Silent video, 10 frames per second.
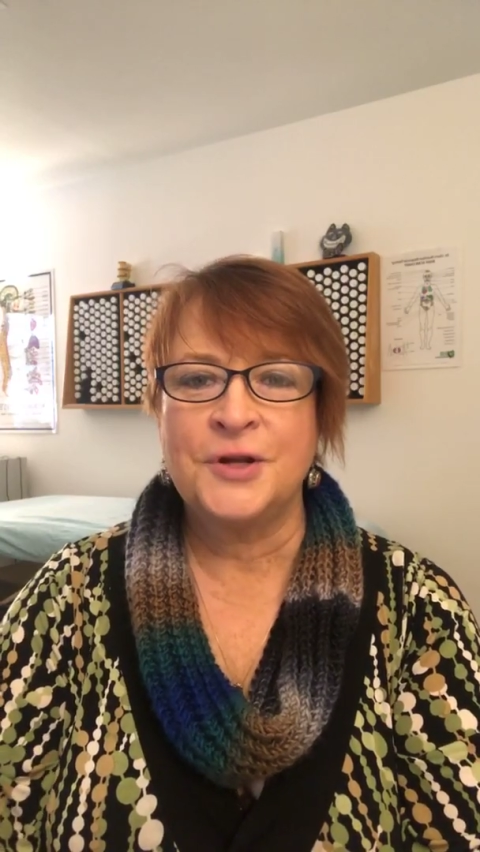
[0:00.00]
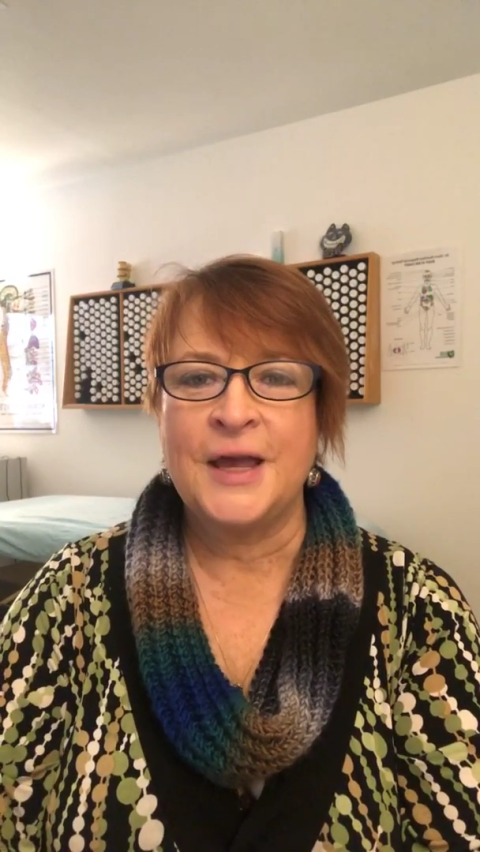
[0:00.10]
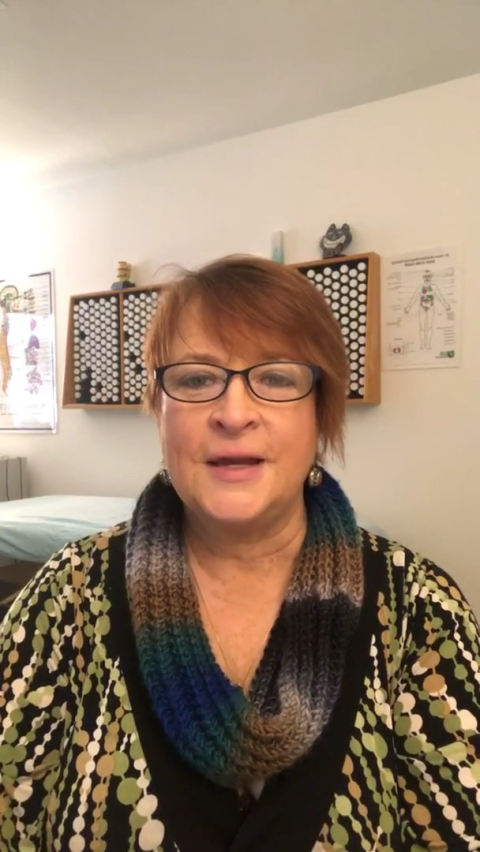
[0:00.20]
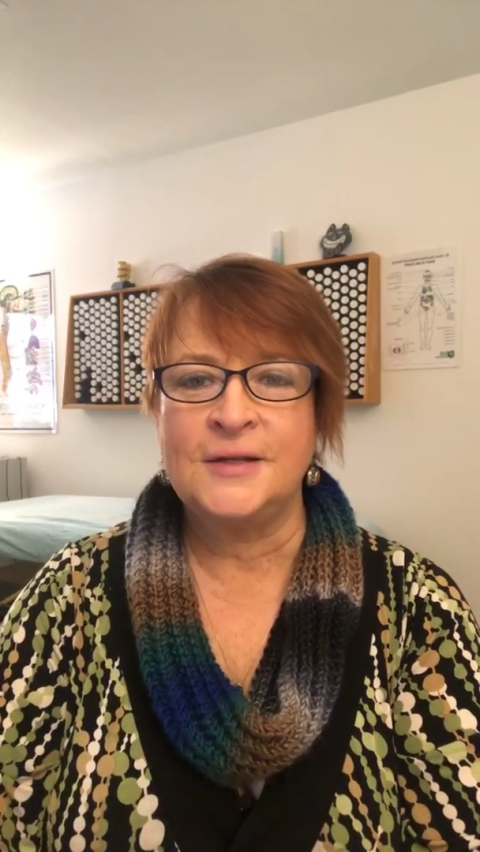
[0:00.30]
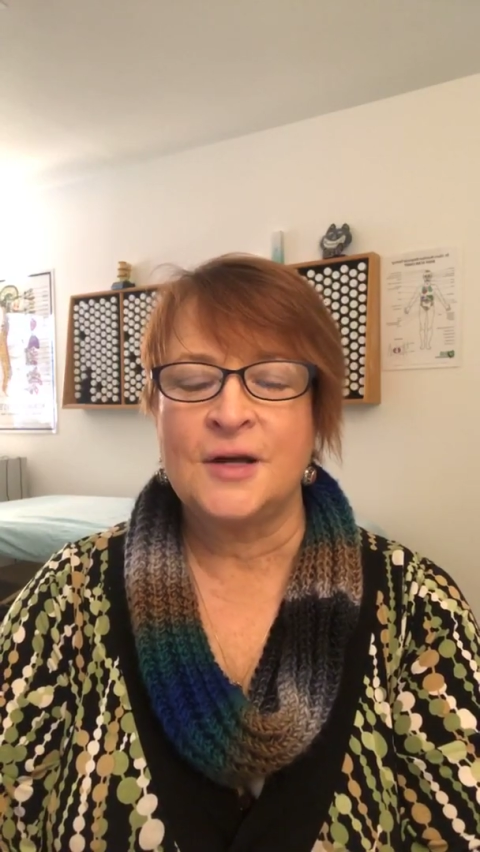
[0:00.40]

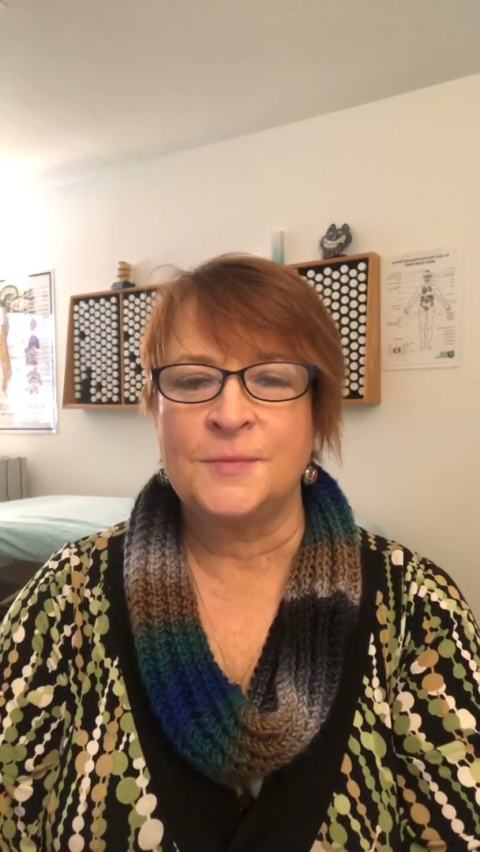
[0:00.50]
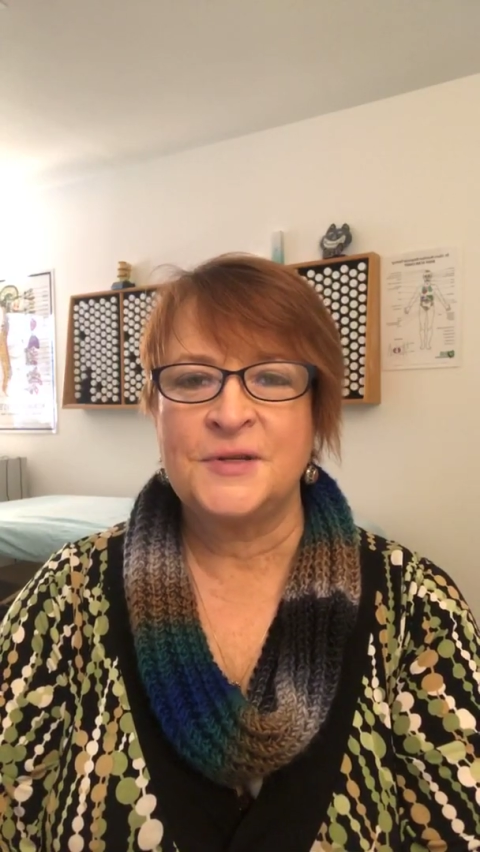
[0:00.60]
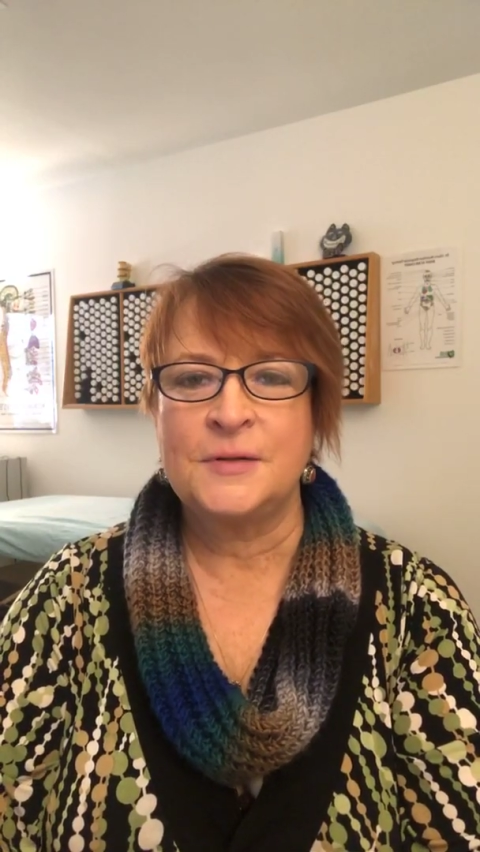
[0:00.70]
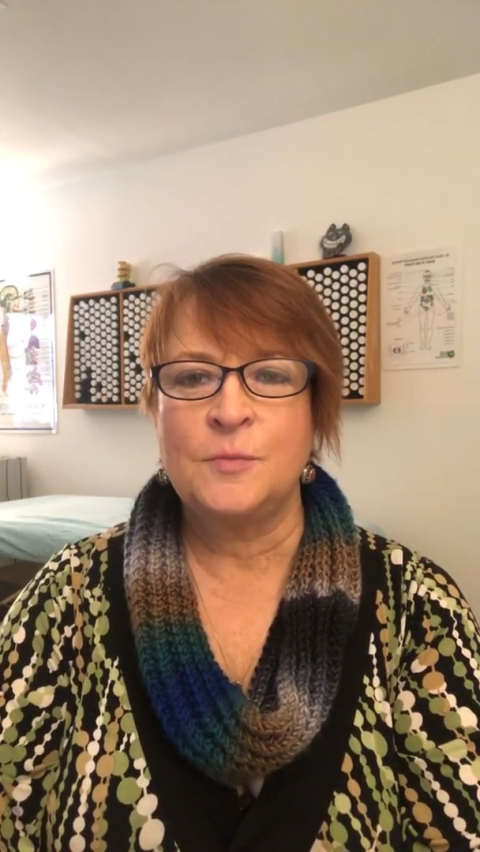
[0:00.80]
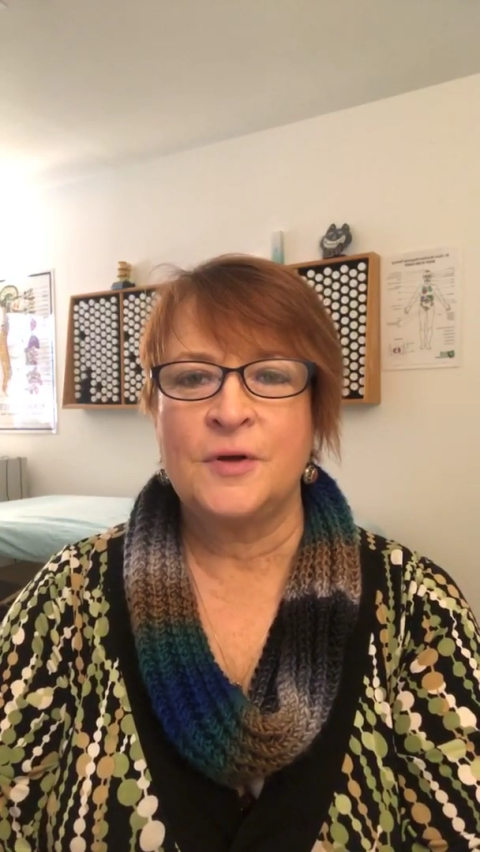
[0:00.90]
Katie
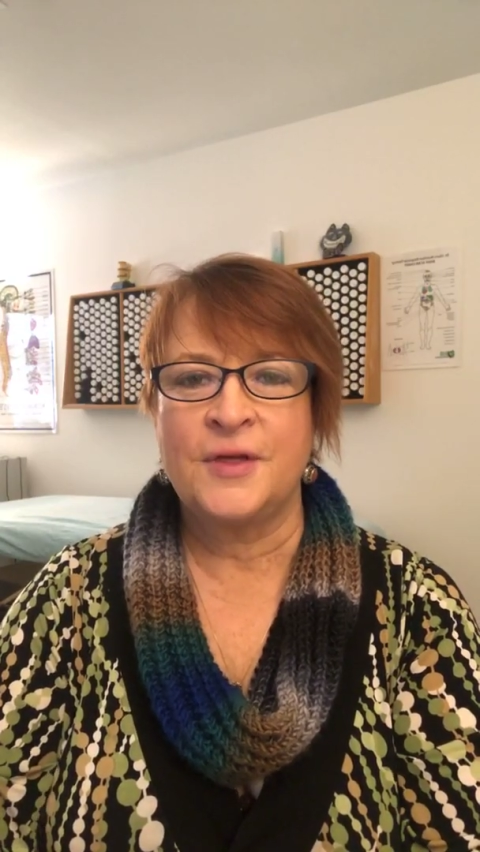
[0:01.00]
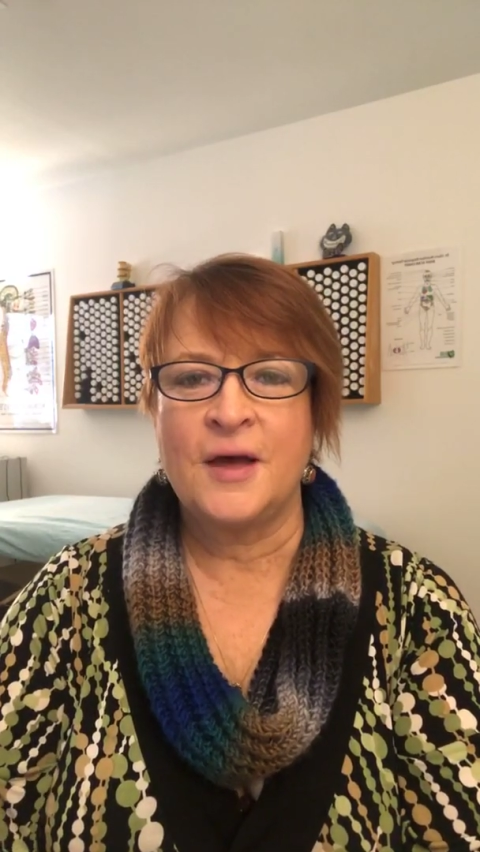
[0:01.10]
Thompson with the